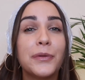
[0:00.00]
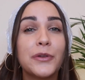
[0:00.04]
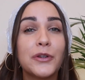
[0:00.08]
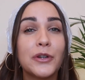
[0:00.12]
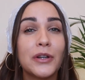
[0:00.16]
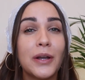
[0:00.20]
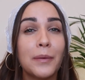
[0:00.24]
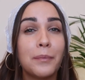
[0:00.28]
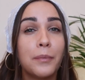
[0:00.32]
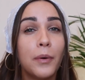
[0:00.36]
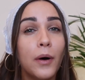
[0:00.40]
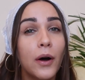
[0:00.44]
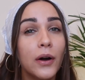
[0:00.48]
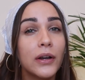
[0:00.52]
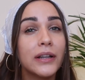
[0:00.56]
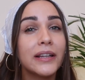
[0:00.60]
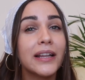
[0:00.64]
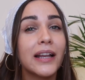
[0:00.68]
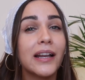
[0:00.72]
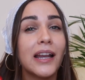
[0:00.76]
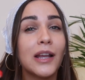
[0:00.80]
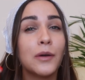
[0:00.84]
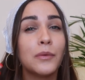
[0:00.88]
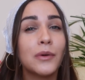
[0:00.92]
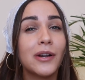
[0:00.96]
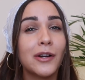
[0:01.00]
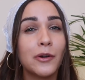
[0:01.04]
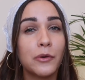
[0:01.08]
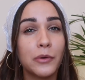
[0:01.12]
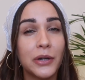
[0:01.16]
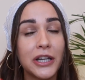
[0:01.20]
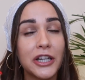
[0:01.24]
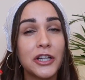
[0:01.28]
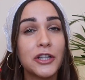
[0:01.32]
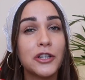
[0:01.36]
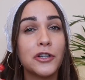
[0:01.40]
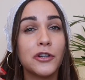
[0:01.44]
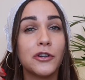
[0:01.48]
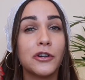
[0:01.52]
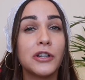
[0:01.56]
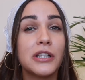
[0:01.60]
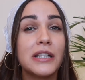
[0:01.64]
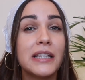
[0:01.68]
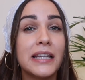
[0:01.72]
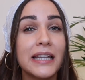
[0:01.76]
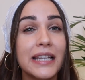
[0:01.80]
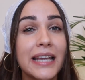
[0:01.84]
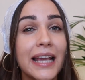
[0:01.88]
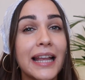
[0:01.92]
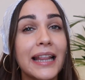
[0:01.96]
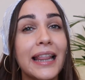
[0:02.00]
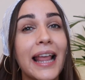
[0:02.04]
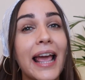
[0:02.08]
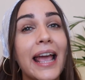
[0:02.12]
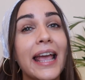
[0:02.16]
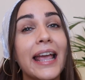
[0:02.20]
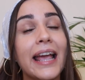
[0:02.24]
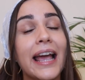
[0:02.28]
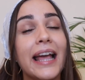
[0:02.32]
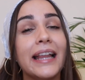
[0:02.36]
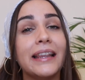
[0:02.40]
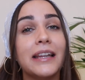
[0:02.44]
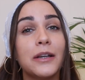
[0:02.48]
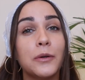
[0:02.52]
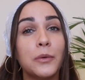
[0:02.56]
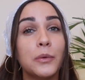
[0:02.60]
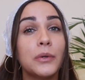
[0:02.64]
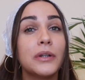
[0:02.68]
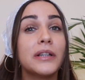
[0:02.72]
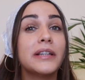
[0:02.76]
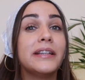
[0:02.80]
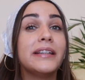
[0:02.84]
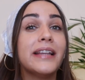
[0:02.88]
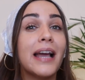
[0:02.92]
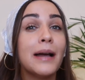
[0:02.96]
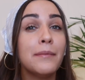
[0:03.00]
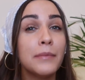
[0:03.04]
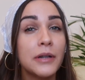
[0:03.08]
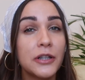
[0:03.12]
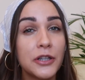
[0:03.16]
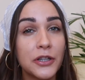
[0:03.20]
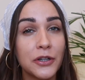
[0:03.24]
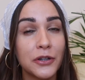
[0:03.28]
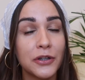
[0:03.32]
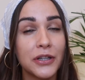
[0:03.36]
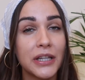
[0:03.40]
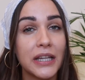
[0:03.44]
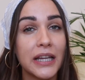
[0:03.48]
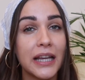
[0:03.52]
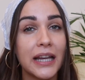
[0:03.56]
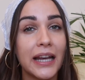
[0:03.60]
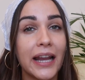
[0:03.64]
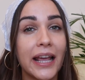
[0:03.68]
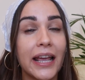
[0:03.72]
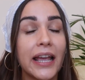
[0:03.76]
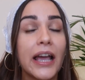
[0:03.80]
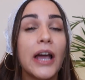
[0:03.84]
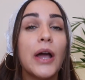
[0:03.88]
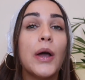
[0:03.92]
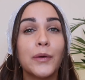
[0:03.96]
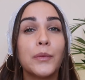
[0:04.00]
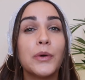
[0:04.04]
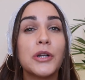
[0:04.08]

to the point that it will reach your DNA and it will damage your DNA,